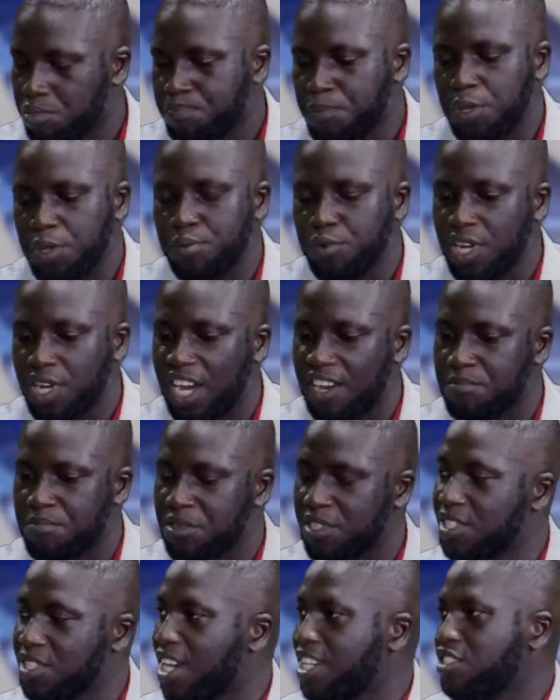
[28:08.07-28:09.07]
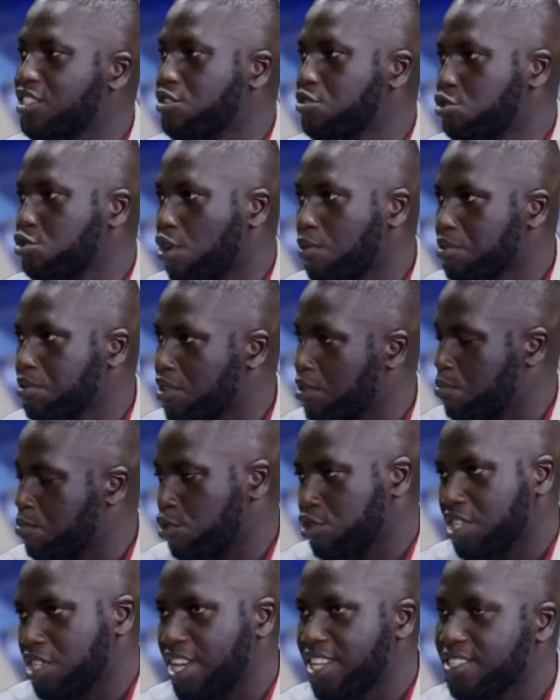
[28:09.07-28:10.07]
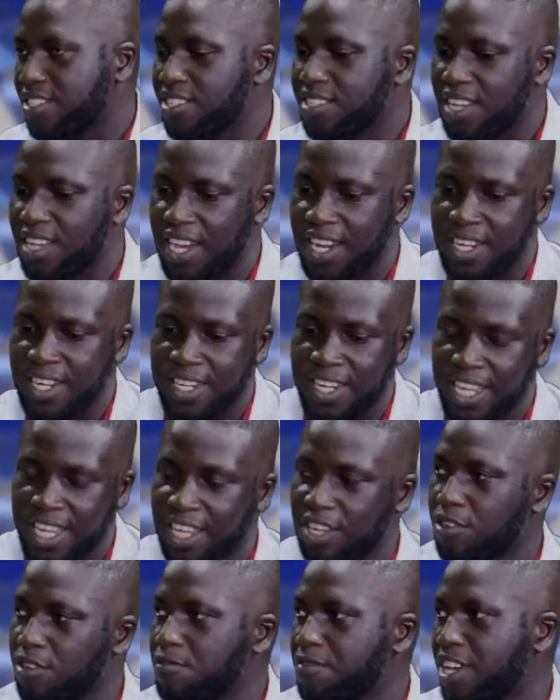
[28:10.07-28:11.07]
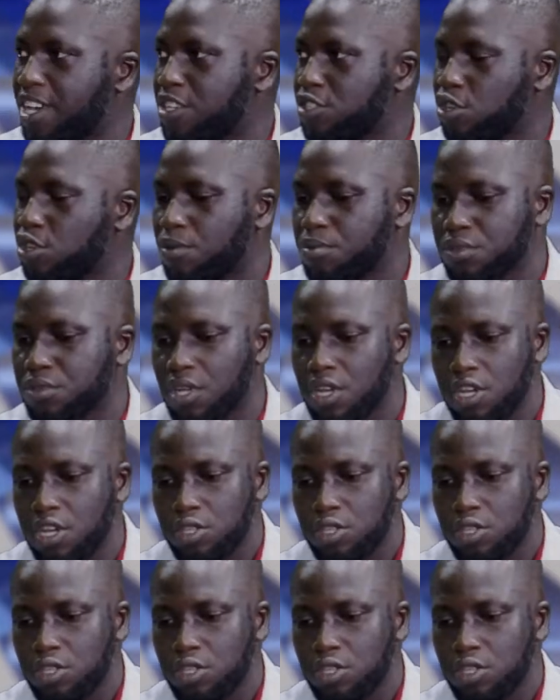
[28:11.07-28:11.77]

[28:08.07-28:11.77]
people have been searching jobs in most cases and they cannot find jobs.